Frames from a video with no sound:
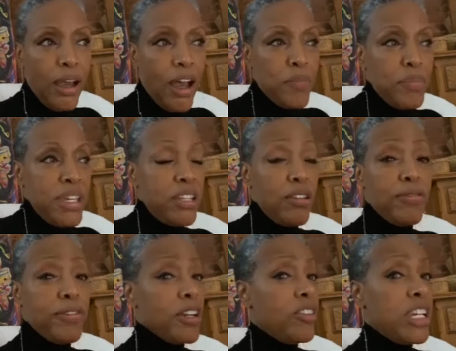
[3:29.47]
I'm meeting
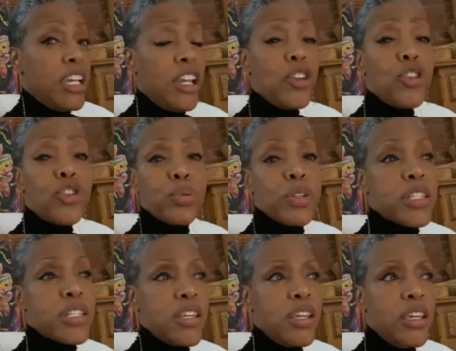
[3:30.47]
very
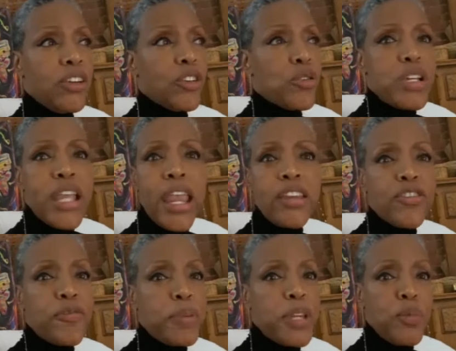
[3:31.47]
interesting,
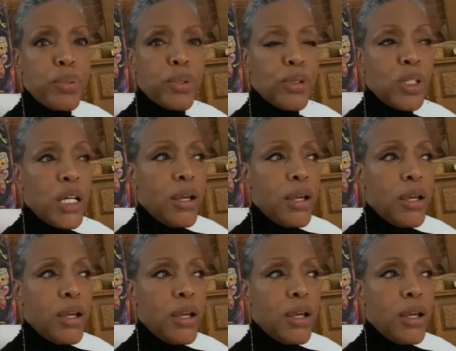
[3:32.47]
creative people.